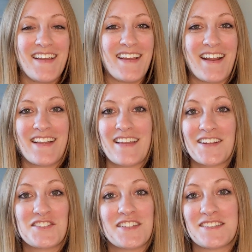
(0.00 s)
And
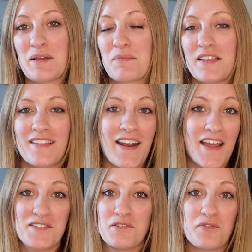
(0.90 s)
that's just something that
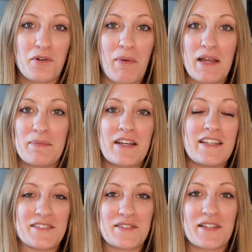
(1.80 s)
I do for my
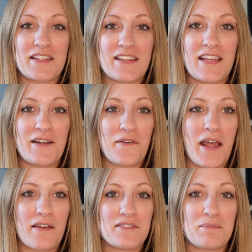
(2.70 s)
buddies so that they don't
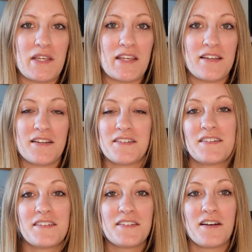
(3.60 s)
have to be
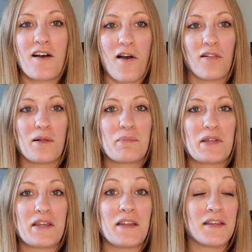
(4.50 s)
all up
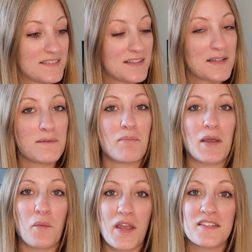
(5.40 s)
in
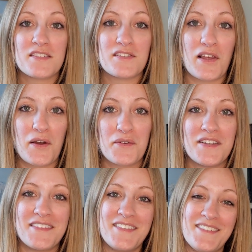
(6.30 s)
my waist zone.
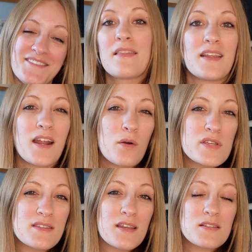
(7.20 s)
And then I
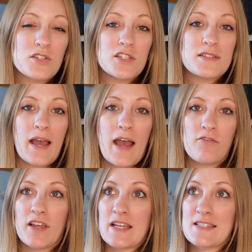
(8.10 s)
always think it's good to have
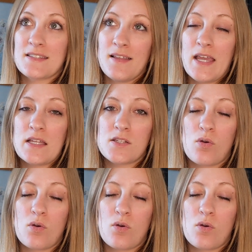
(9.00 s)
like a slate